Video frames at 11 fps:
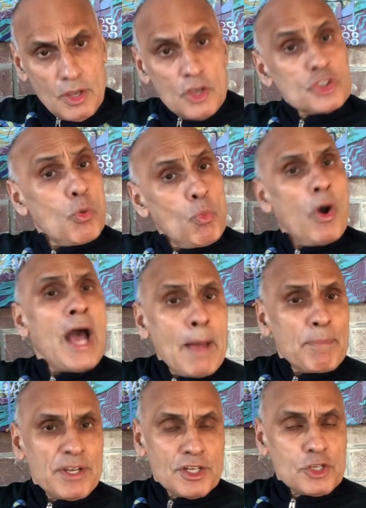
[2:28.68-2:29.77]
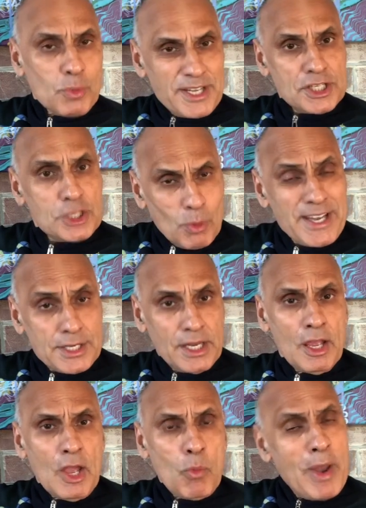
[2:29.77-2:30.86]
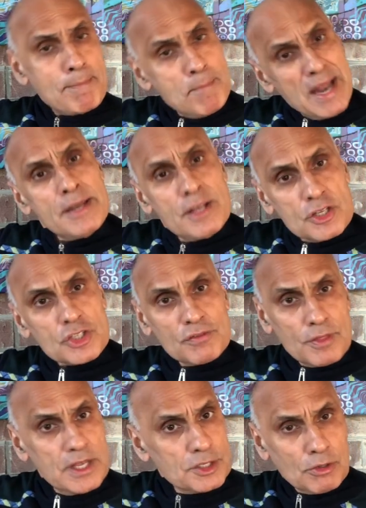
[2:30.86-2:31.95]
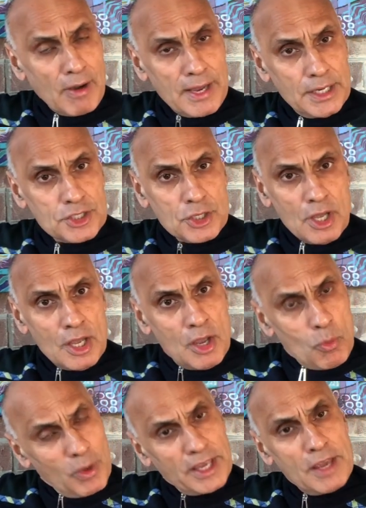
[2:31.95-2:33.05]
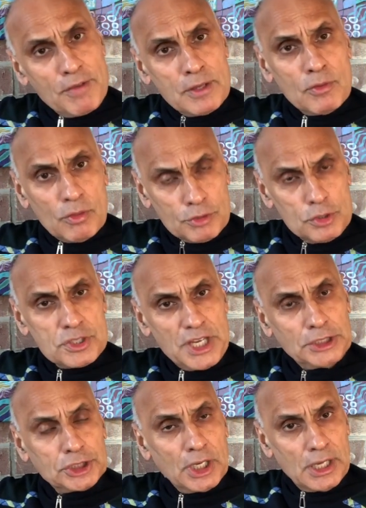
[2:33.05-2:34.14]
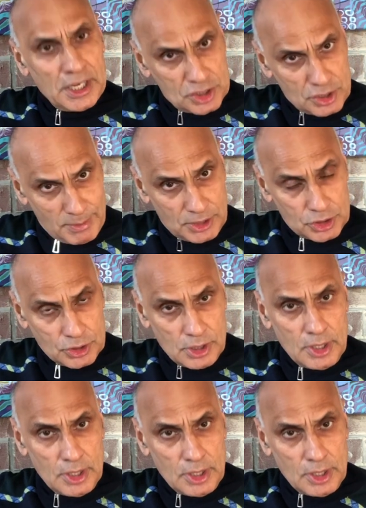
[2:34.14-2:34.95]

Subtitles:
So what happened in 2020 when millions of these grades were given through teacher estimates?